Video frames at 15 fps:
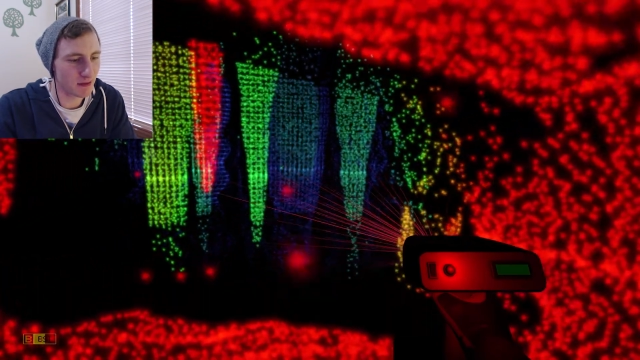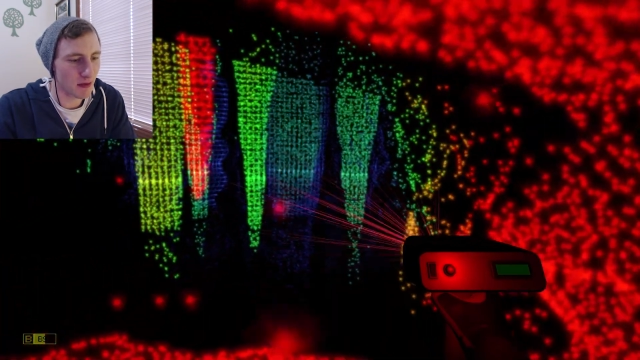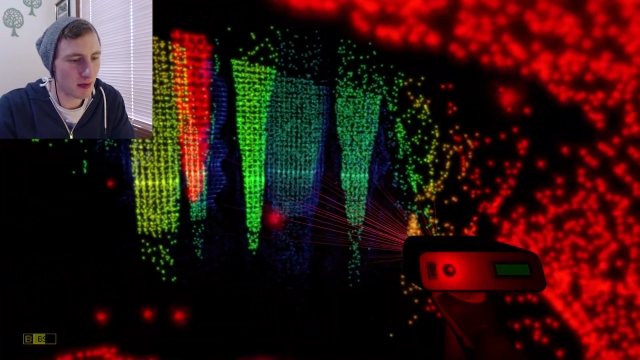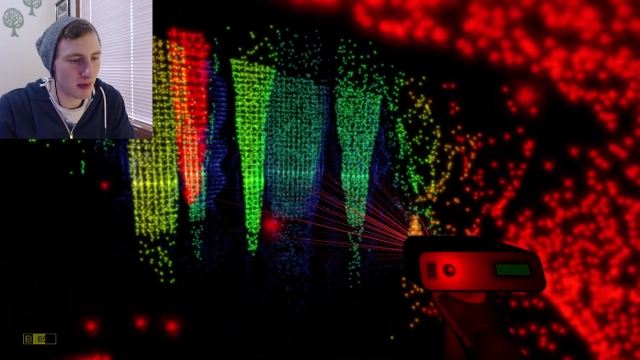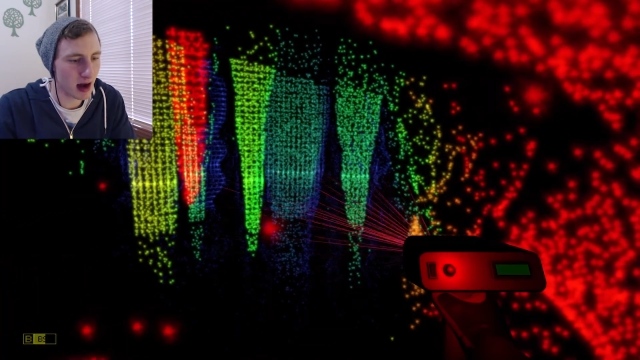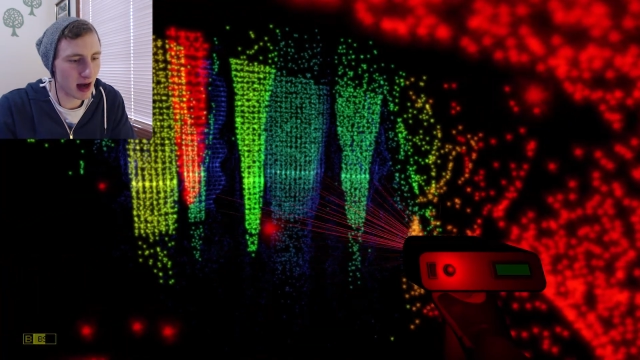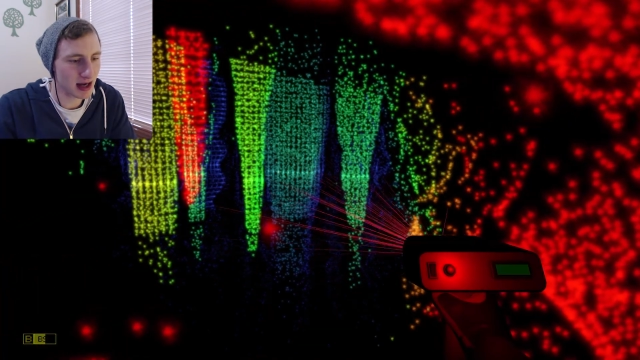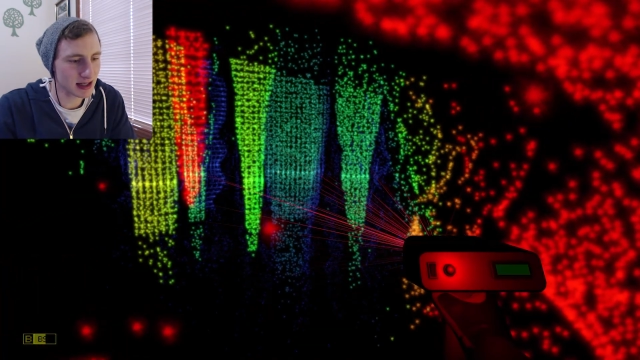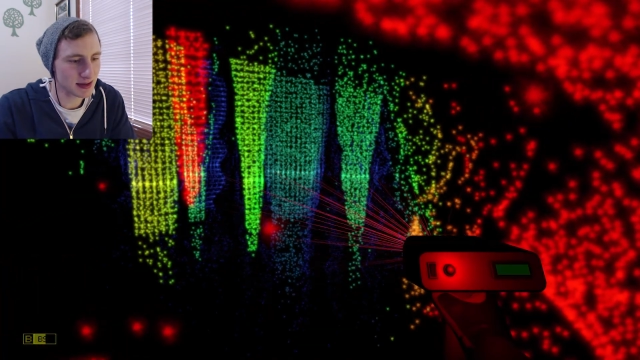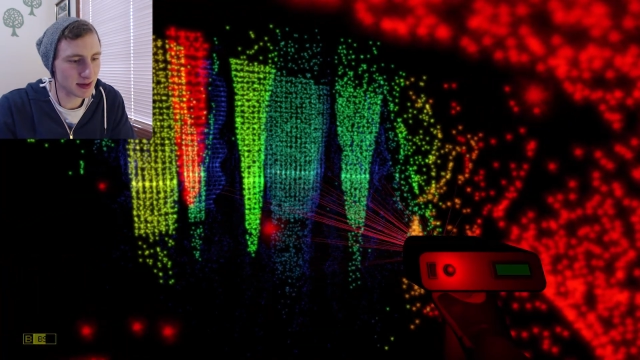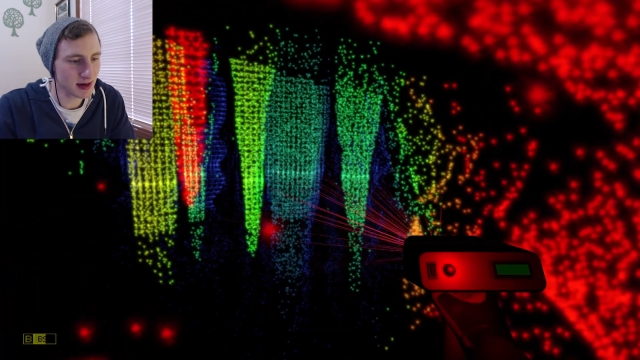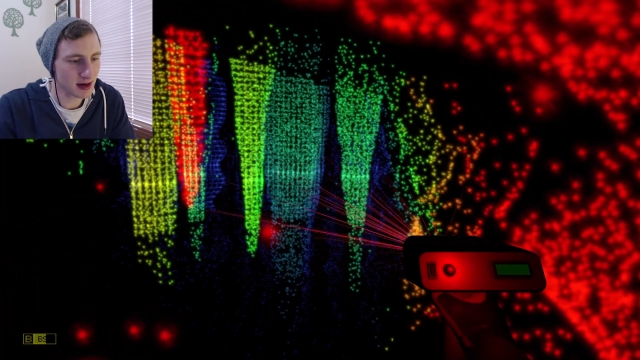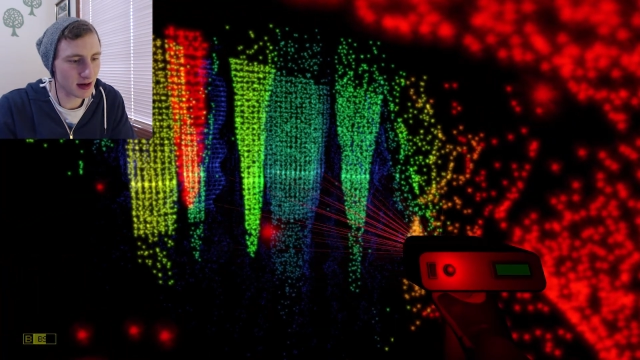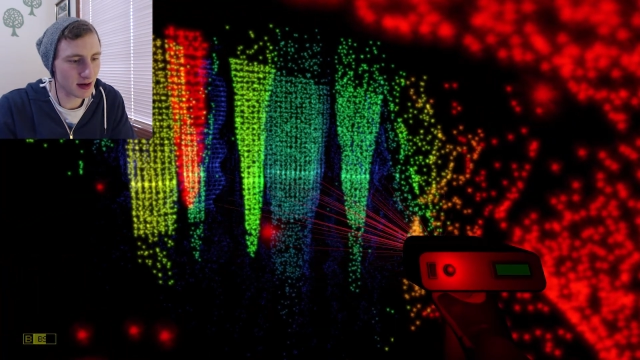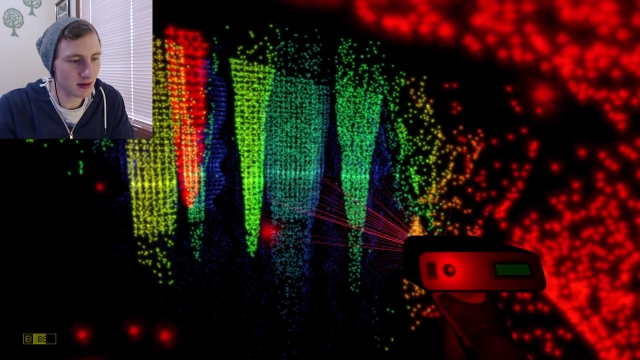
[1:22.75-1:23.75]
reminds
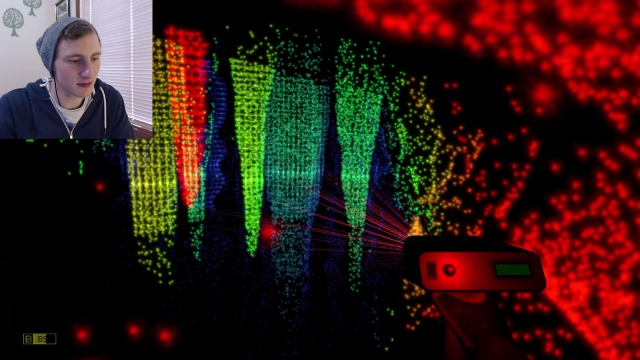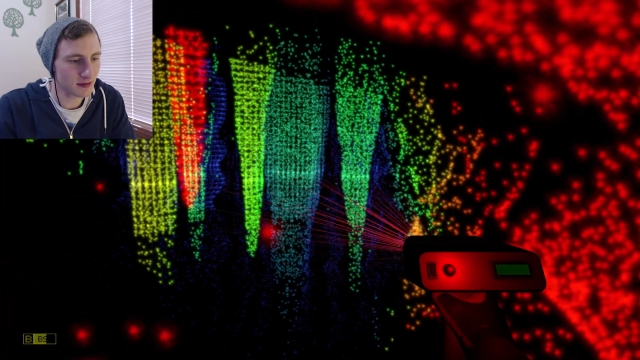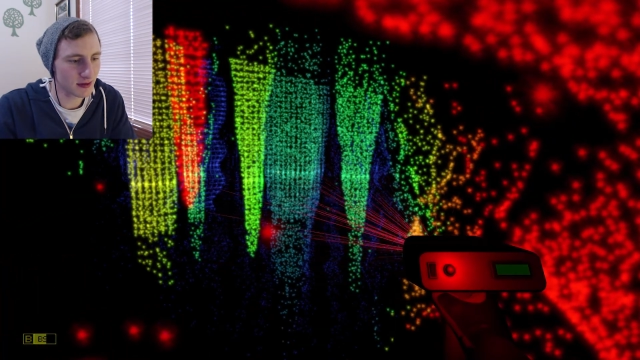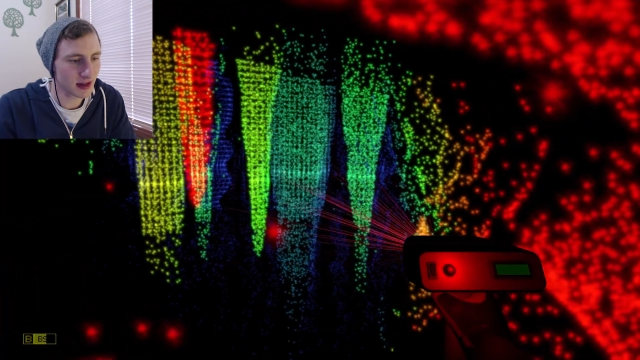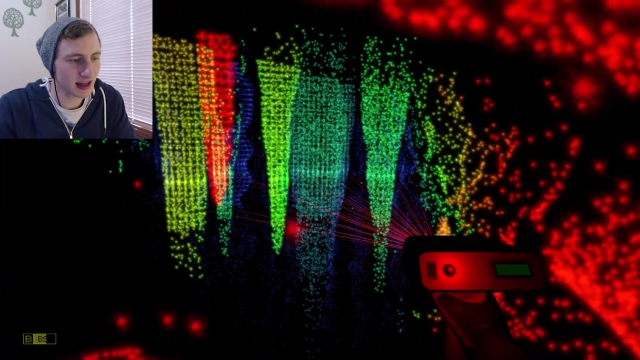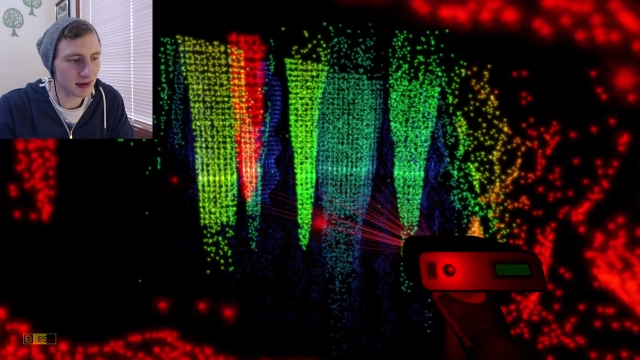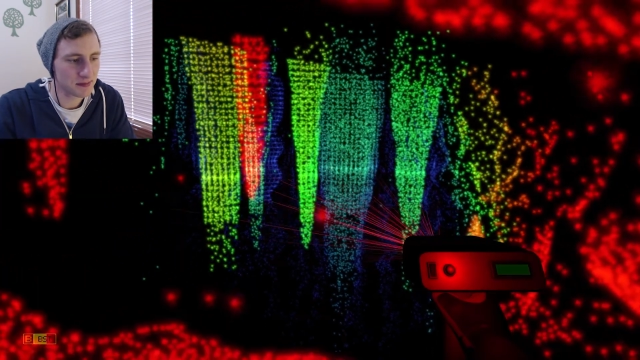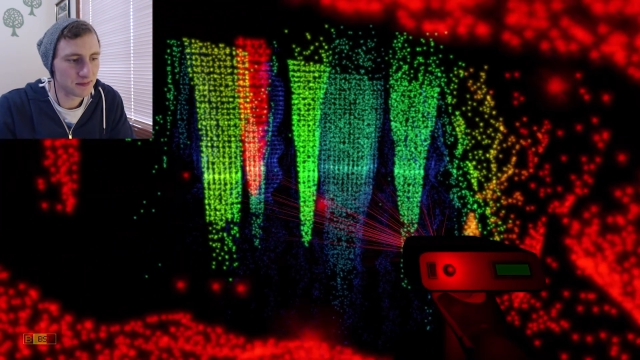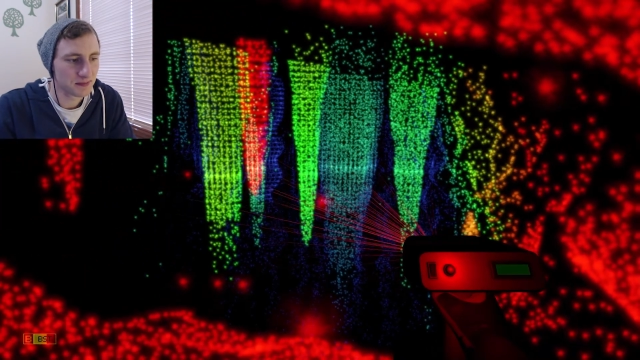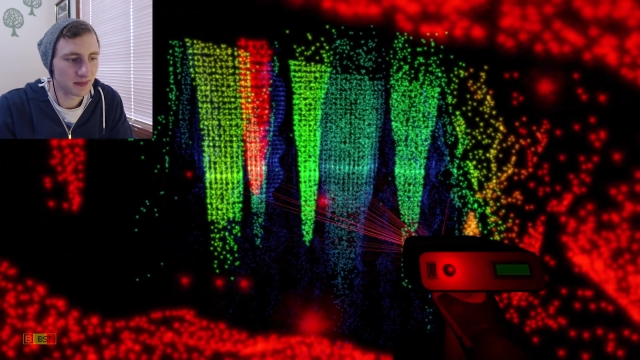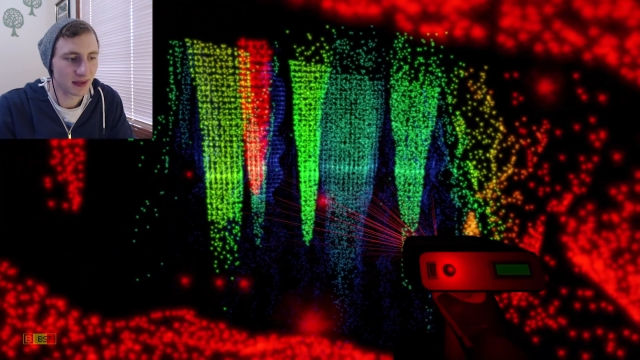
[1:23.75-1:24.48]
me of, like,